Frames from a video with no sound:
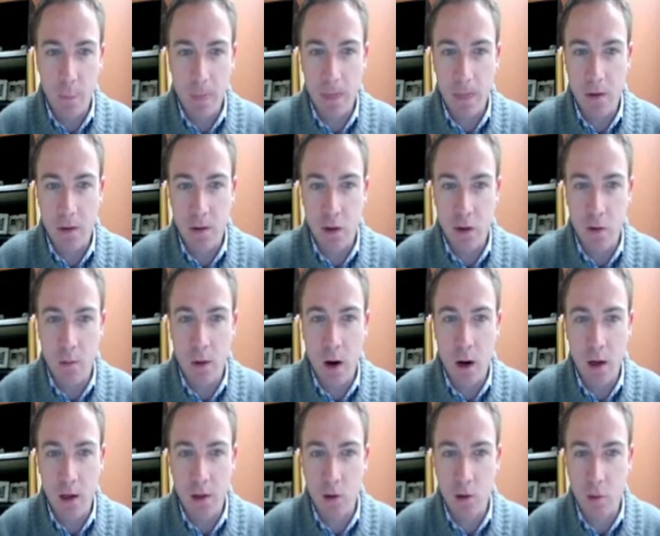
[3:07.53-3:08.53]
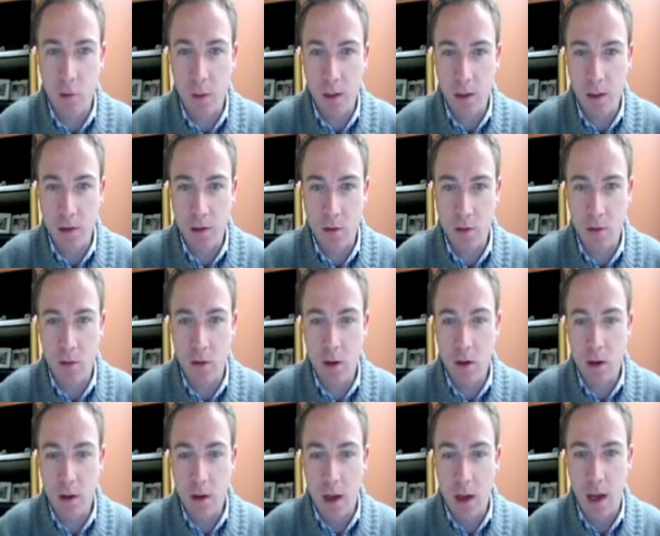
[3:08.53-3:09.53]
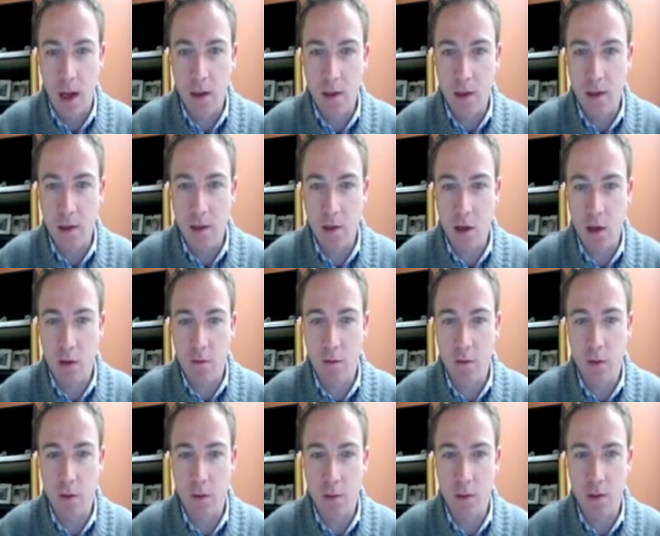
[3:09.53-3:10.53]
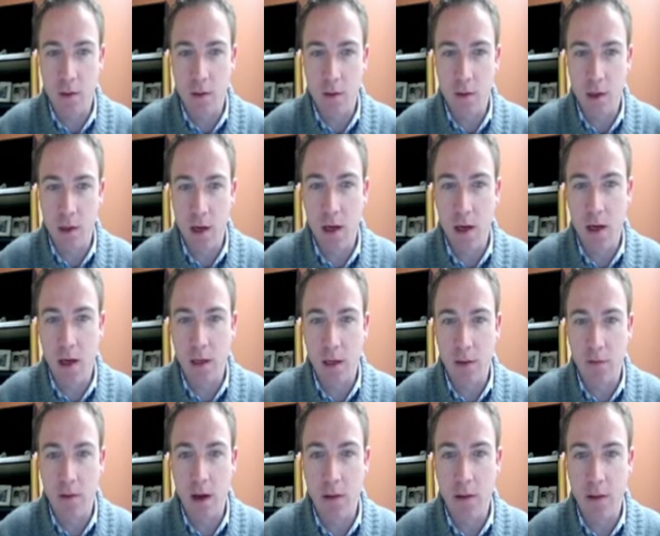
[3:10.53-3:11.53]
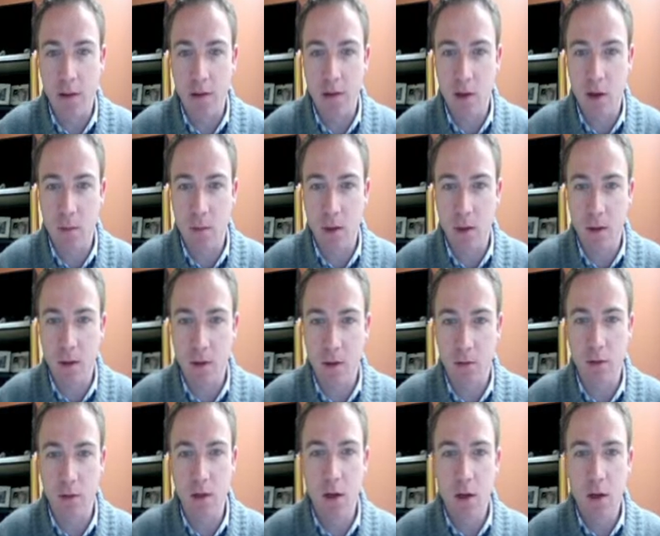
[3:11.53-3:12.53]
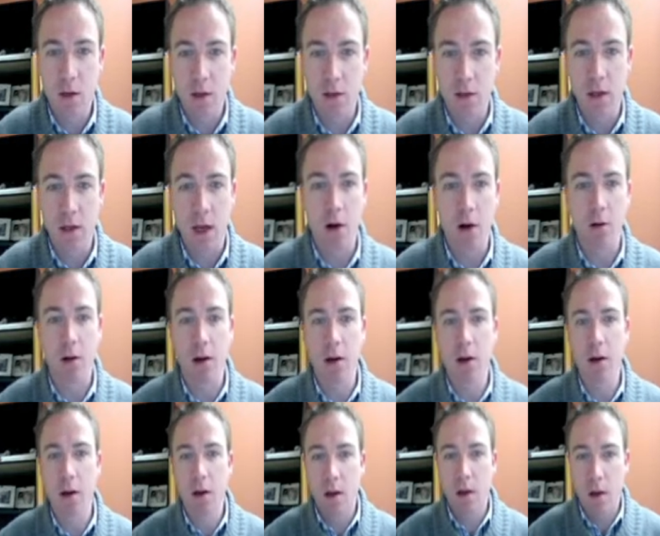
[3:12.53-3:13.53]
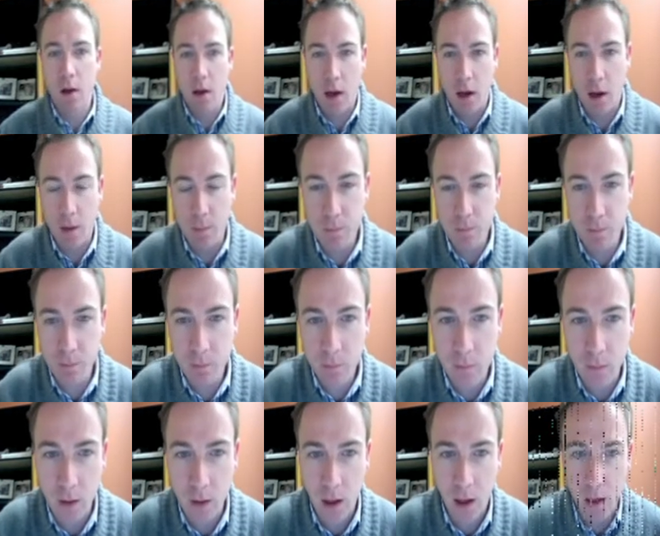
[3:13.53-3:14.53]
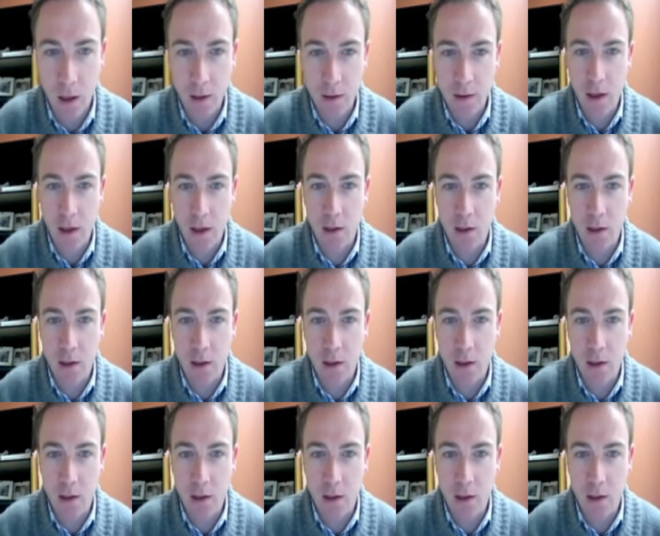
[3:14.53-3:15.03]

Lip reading: there's a new bar that's opening soon, and this cover photo is just highlighting the fact that it's coming soon to the area, and it's